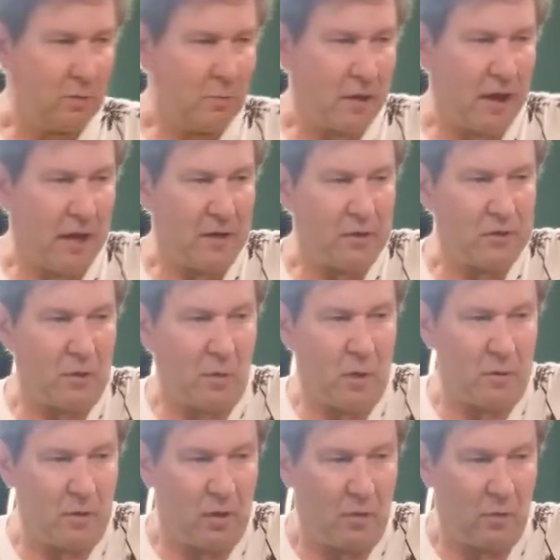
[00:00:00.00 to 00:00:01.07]
but I used the
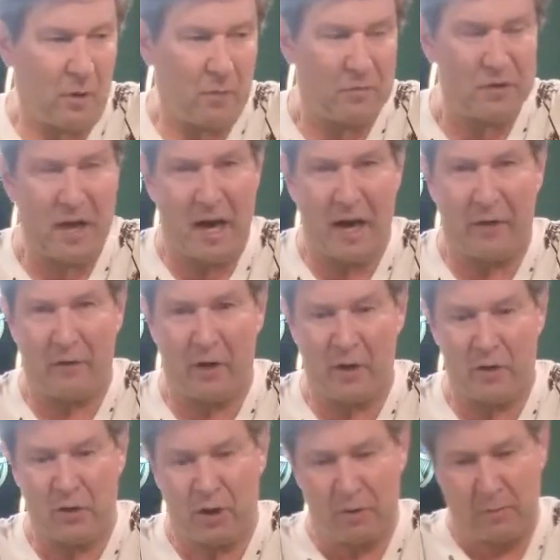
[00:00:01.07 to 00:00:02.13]
little RumChata in there.
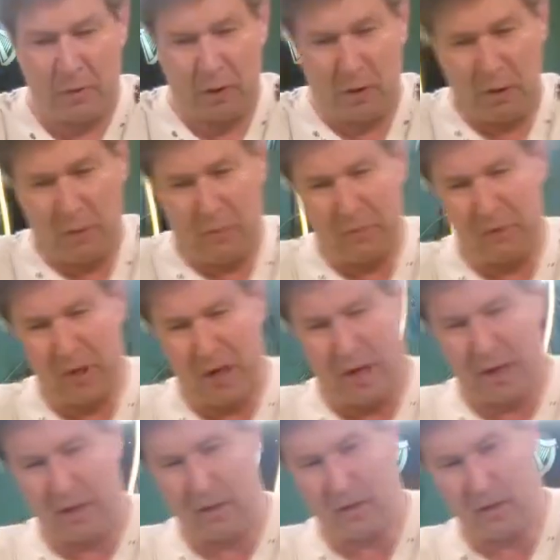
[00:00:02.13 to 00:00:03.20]
So let's put a little
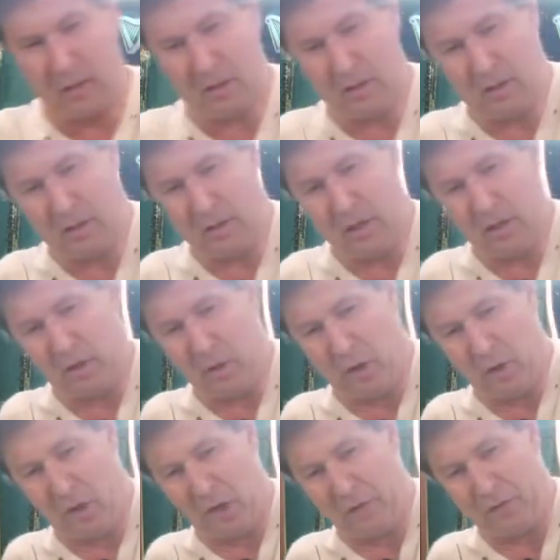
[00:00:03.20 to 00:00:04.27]
RumChata into our
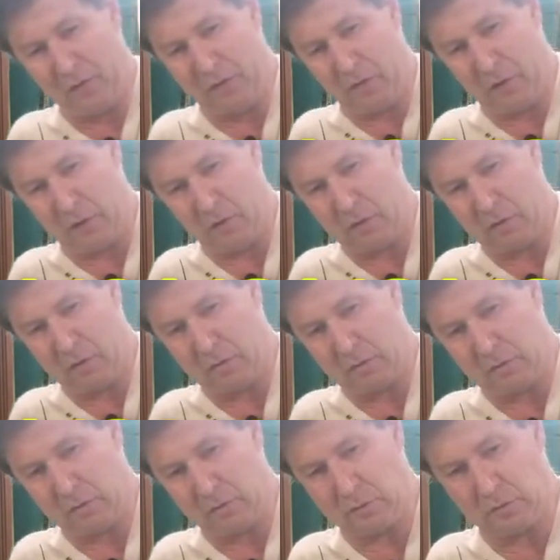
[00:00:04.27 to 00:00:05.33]
coffee too.
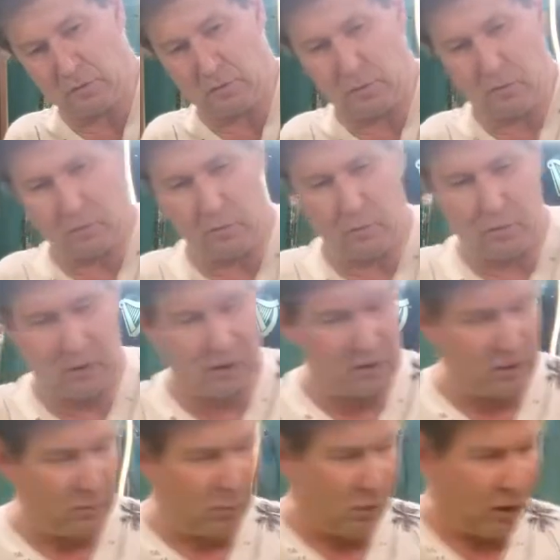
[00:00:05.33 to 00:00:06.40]
Hmm, that's a
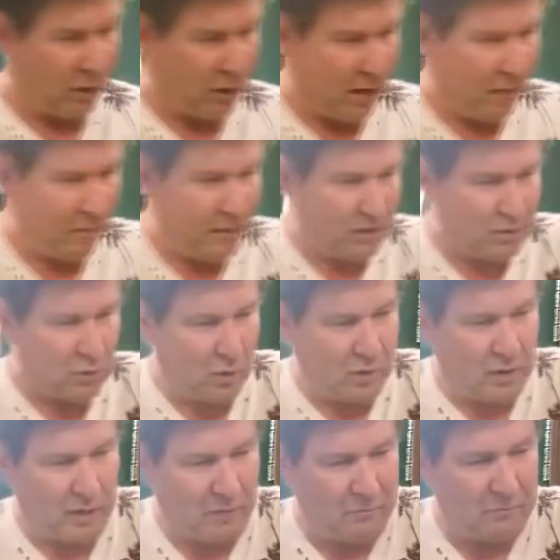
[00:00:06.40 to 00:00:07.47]
little more than I wanted, but that's
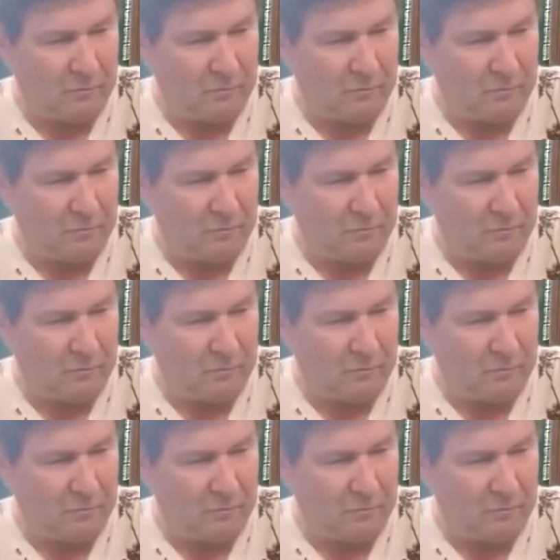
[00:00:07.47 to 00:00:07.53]
okay.